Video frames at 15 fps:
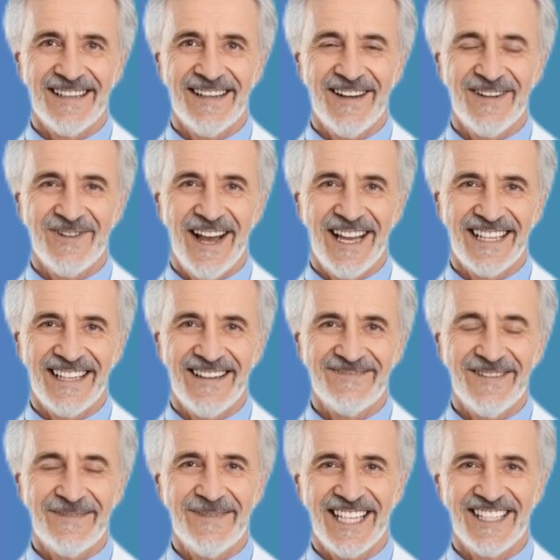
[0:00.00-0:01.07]
Chronic
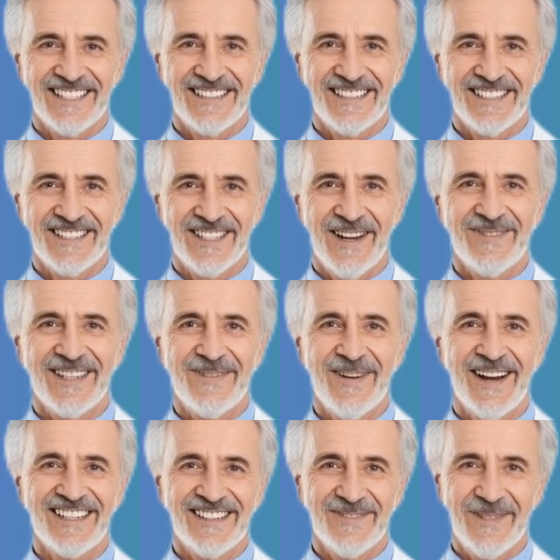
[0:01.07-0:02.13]
inflammation slowly
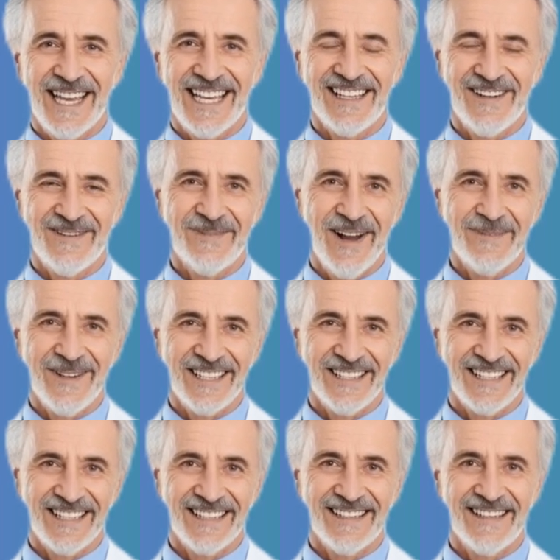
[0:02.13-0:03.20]
wears away at your
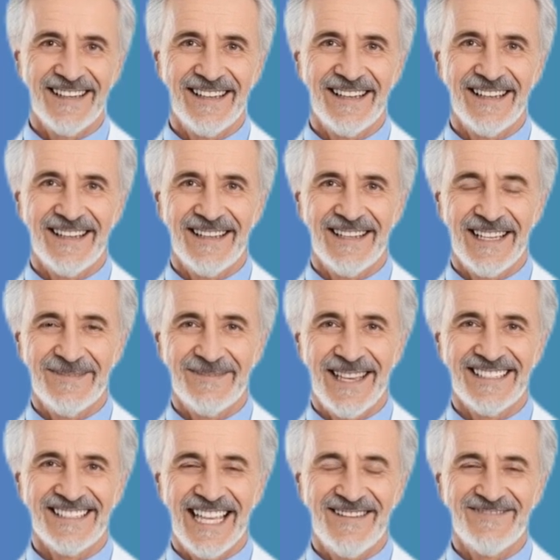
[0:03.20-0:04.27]
mobility. It
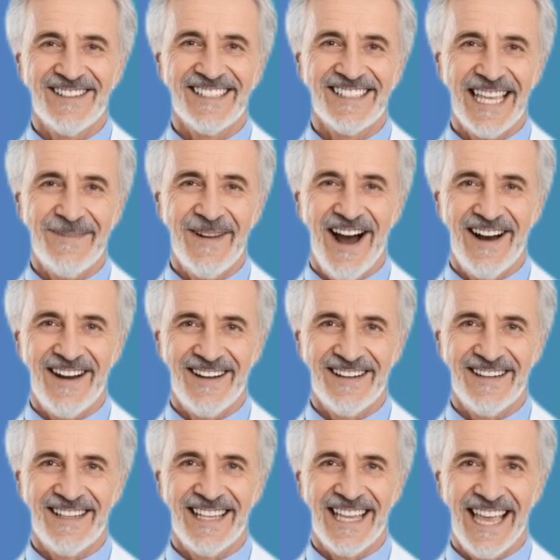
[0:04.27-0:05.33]
makes every step
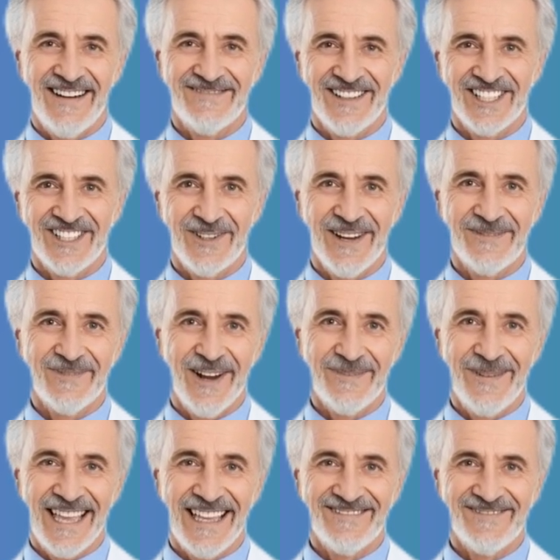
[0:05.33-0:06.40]
harder, every joint more
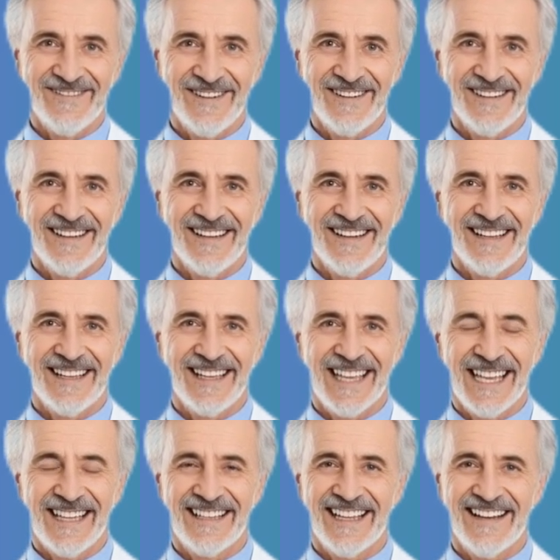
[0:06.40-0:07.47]
painful,
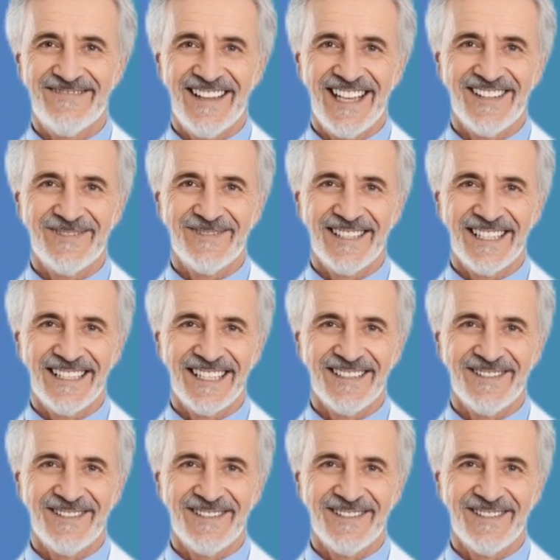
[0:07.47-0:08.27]
and can eventually lead